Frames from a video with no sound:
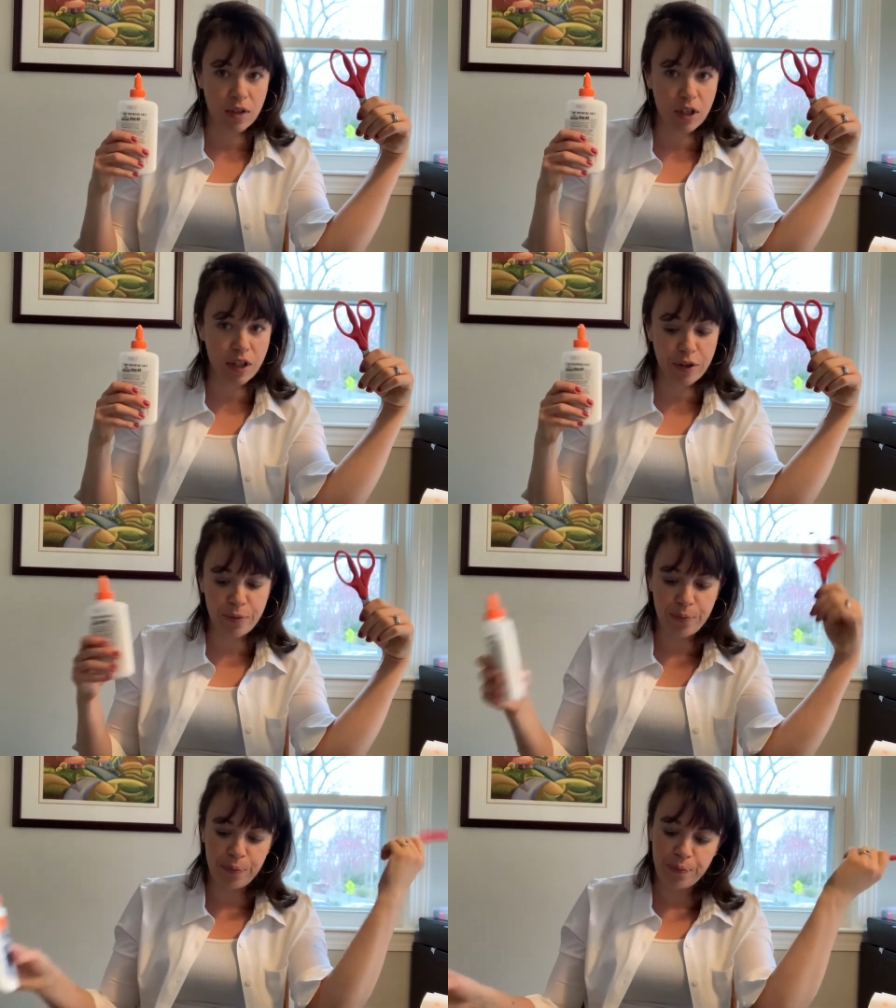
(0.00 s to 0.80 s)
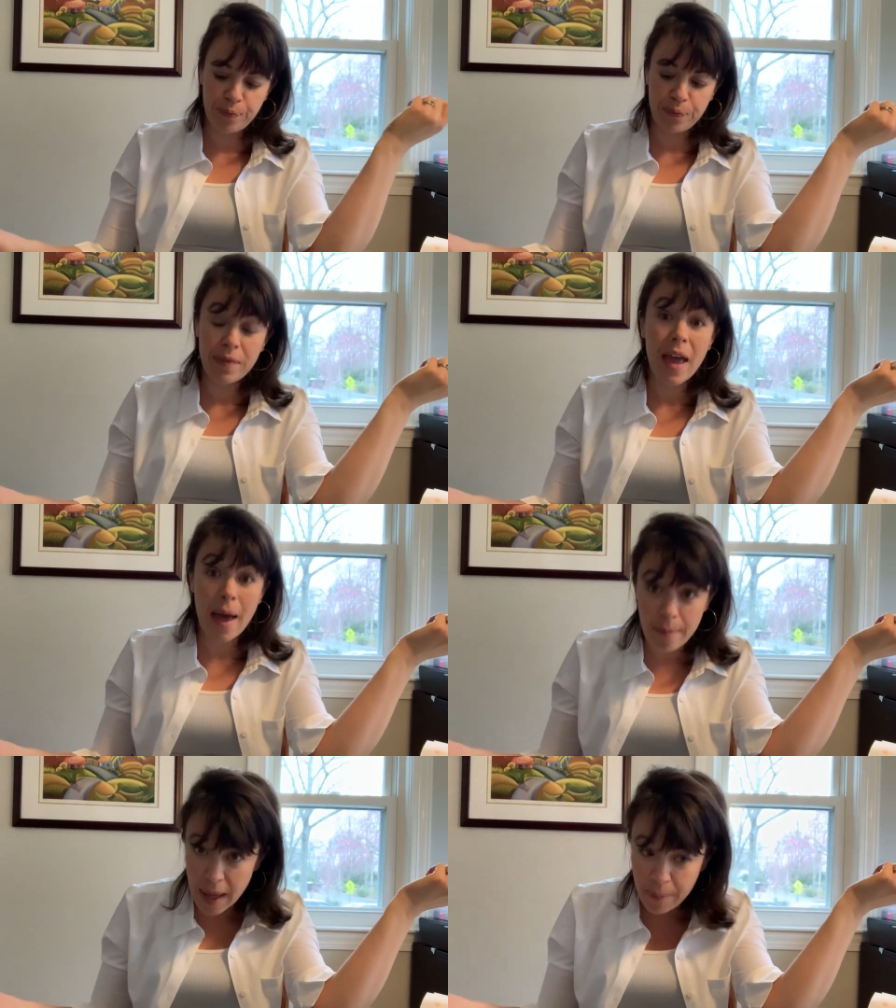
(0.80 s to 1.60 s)
glue,
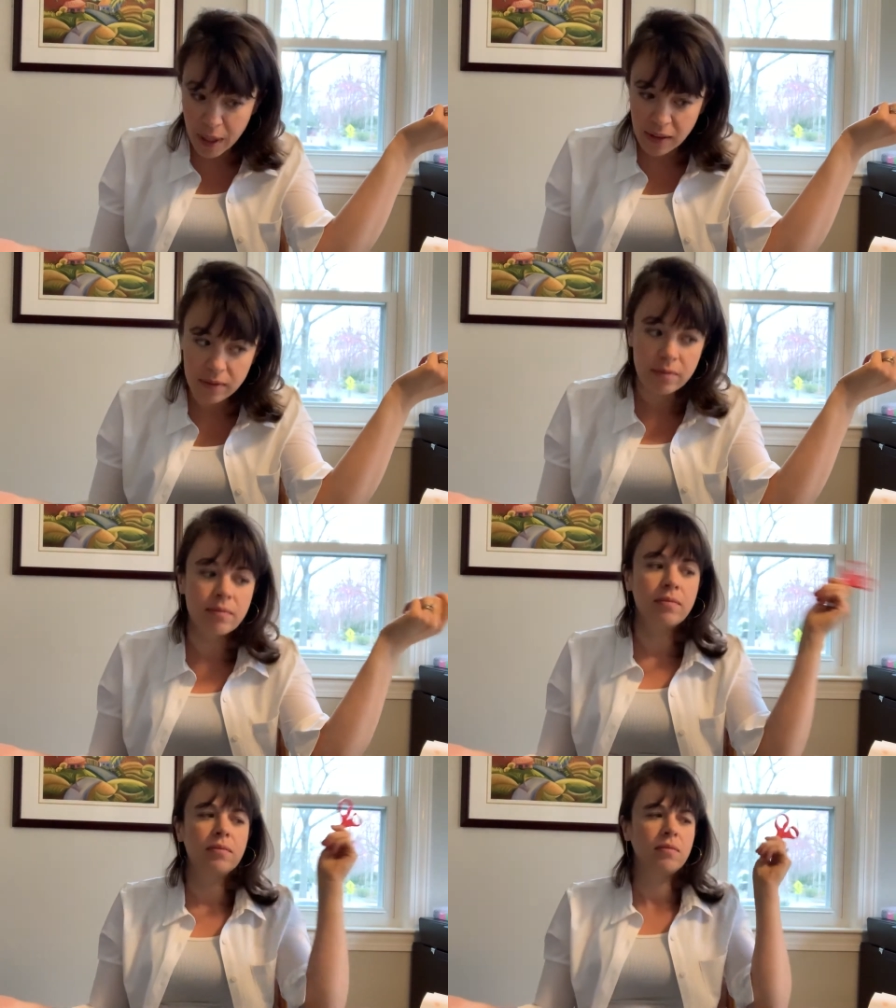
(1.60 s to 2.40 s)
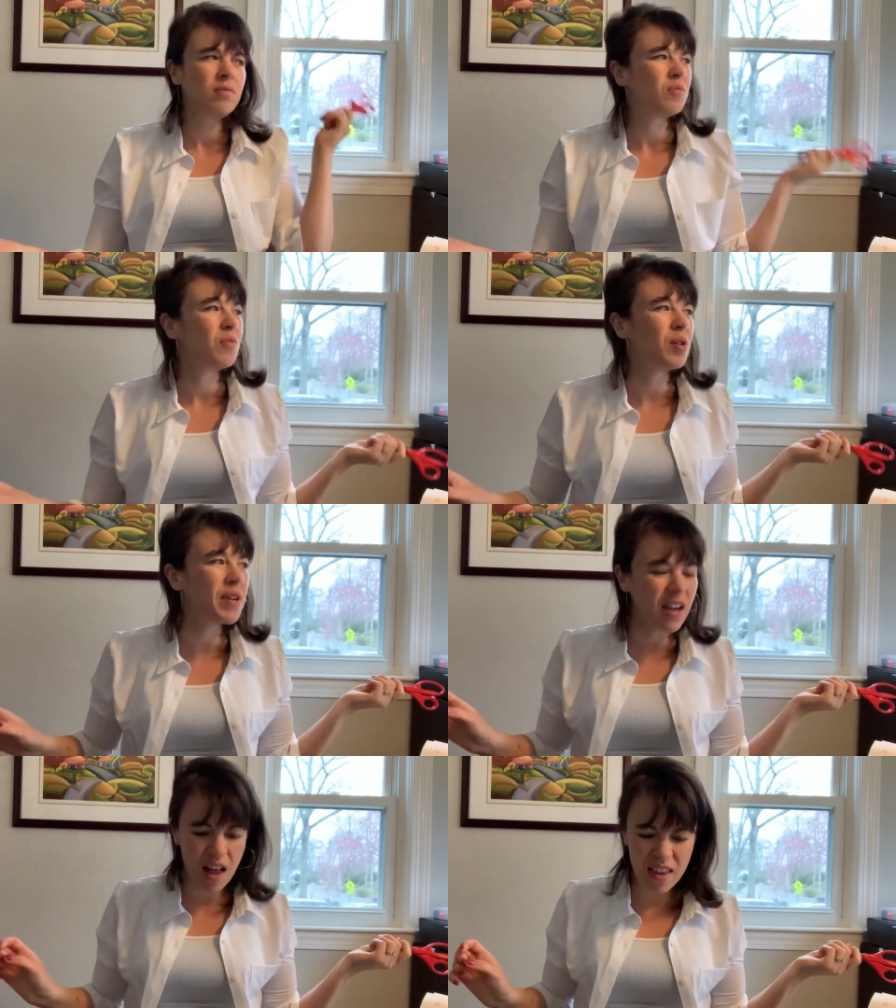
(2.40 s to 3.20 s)
and paper. What do
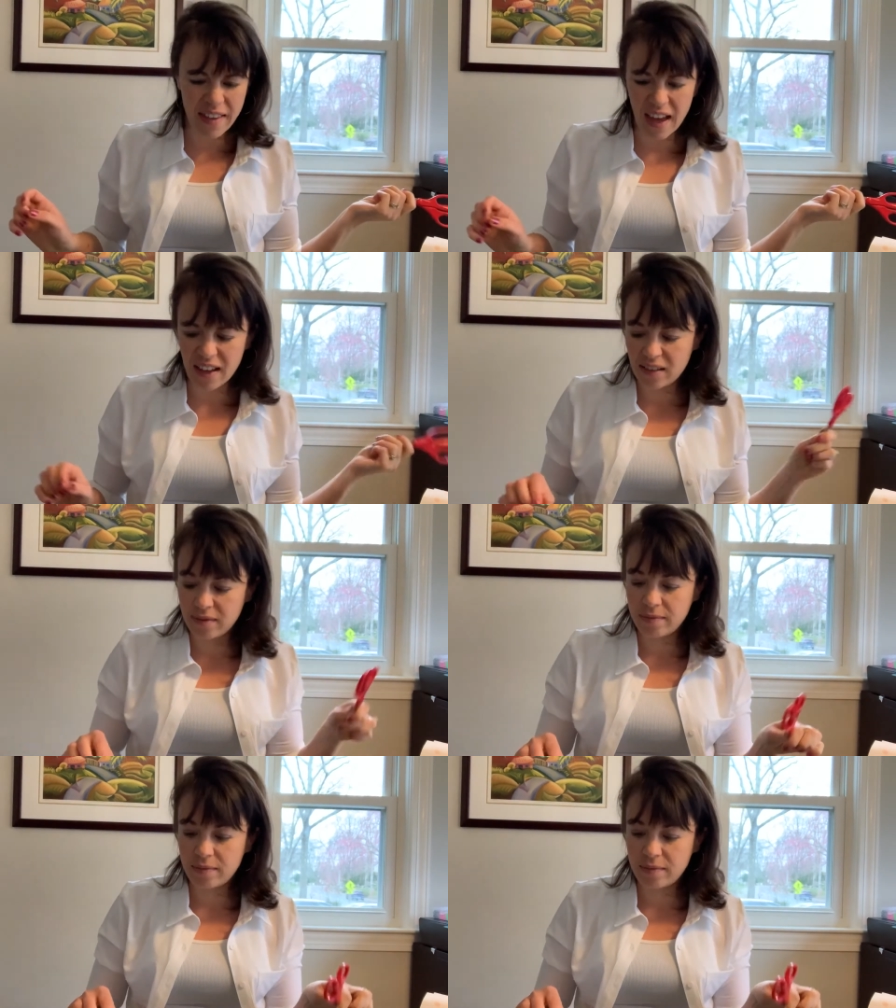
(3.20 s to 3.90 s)
we call that?